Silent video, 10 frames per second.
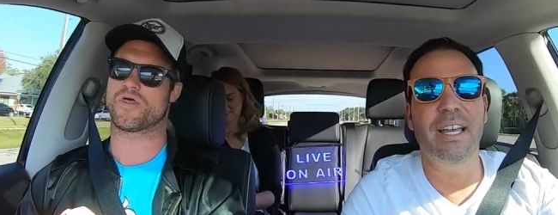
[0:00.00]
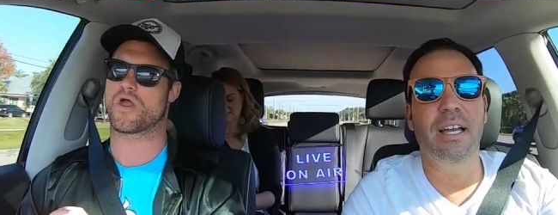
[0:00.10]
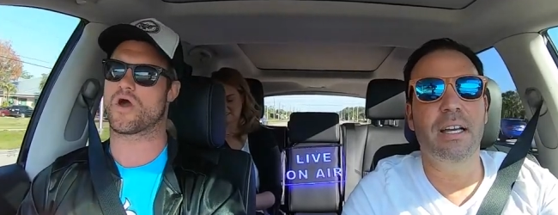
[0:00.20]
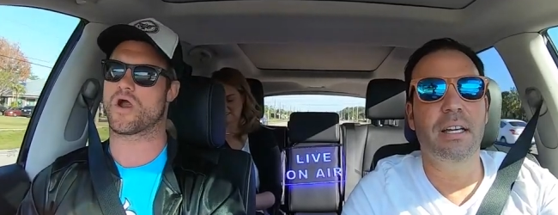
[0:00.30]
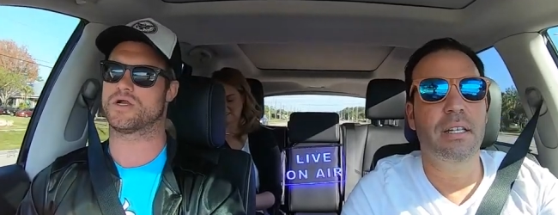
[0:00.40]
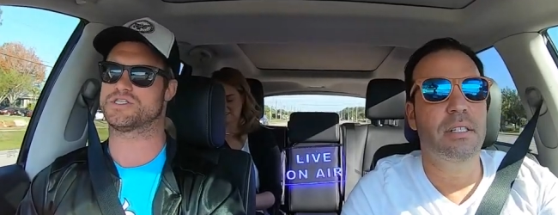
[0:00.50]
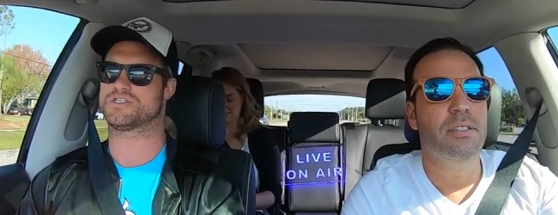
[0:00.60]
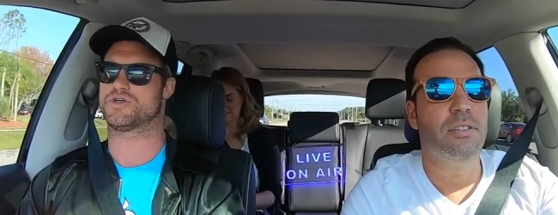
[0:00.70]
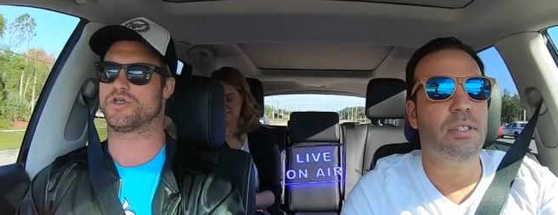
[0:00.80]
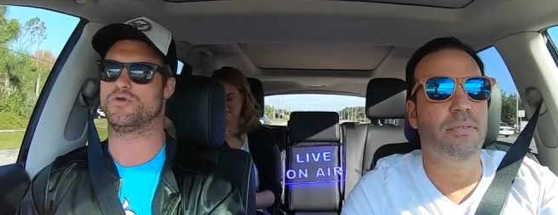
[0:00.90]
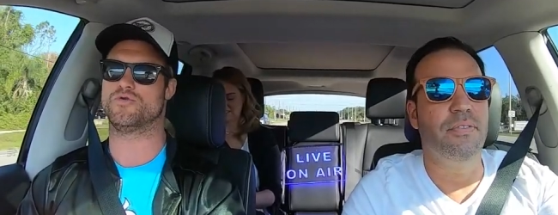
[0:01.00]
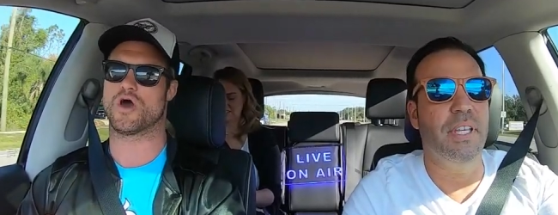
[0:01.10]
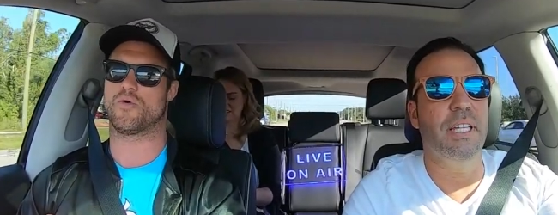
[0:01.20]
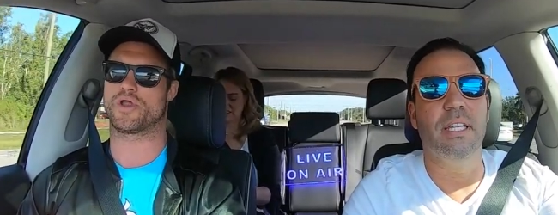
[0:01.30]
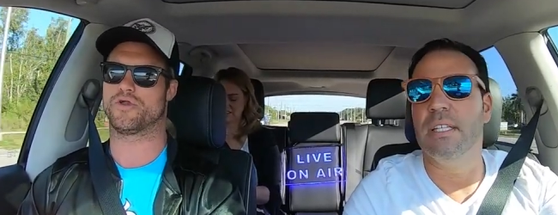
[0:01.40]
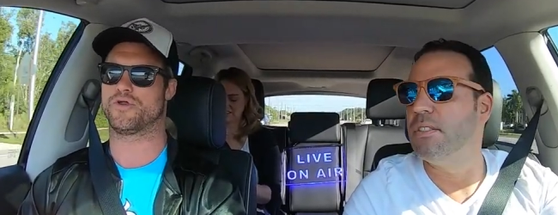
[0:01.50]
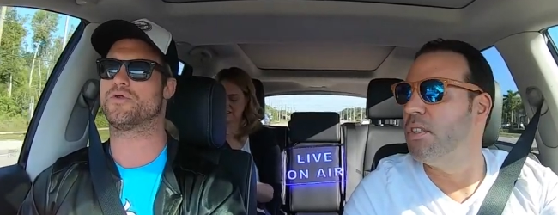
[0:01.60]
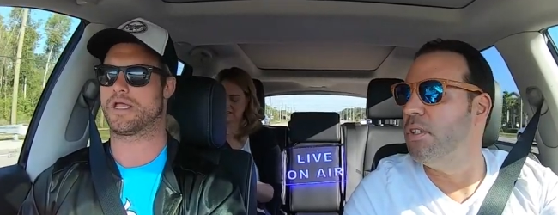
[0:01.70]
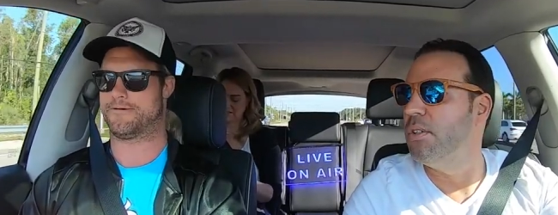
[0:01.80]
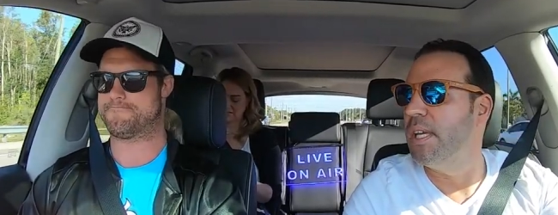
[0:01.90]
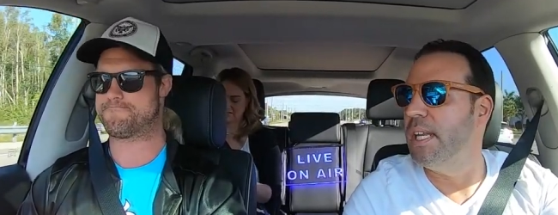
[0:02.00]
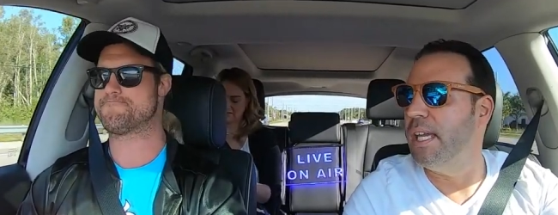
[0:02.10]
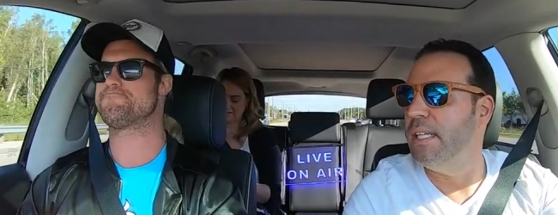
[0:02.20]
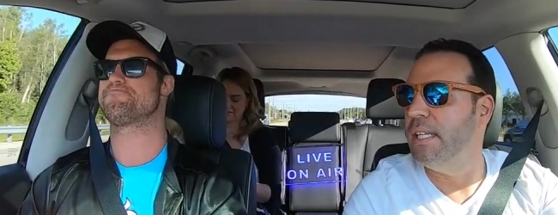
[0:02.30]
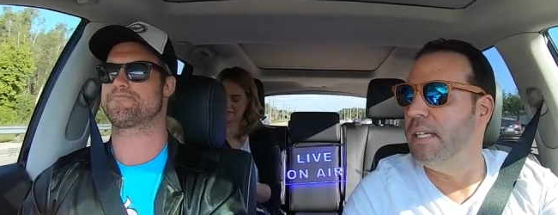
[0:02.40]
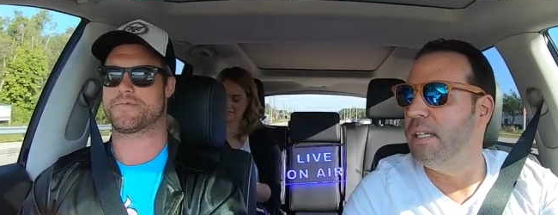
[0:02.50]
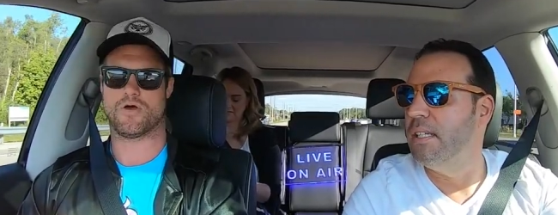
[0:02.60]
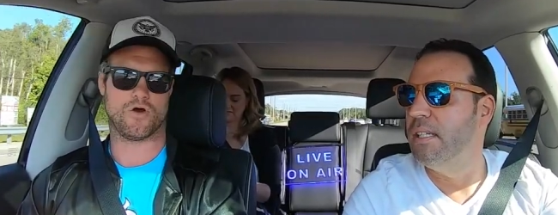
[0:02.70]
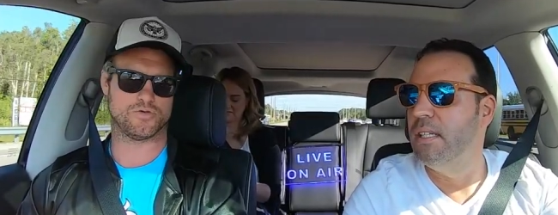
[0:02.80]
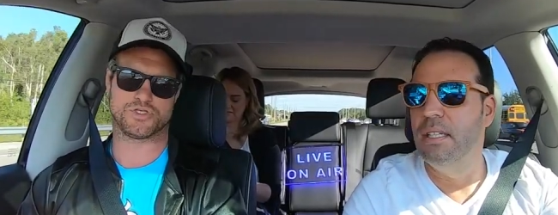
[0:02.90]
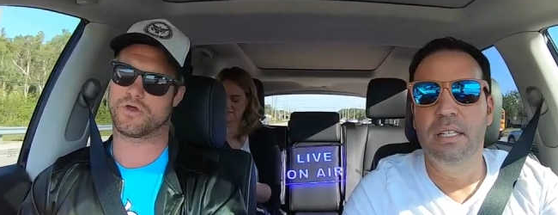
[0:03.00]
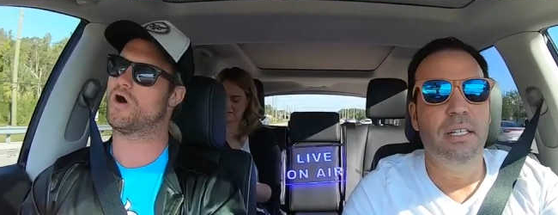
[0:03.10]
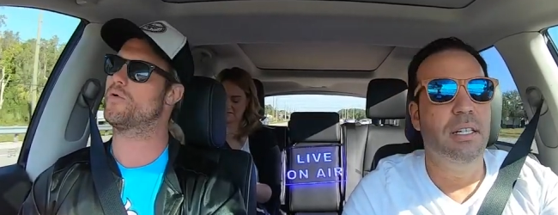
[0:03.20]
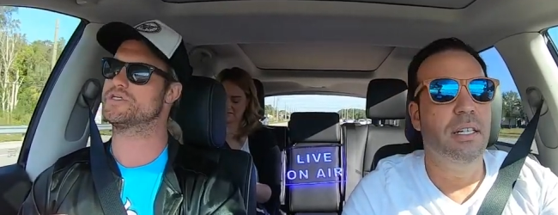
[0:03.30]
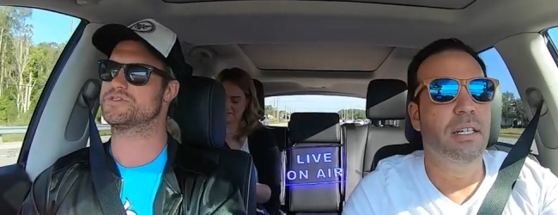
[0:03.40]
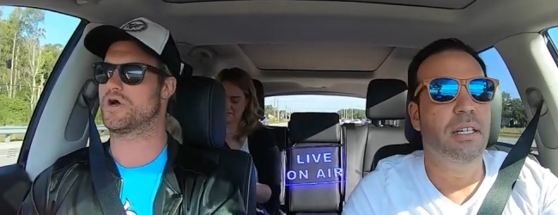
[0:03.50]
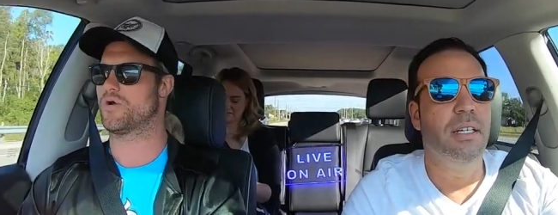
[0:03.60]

Speaker 1: they are, just so, so you feel it, so you get an idea. Also, so you always know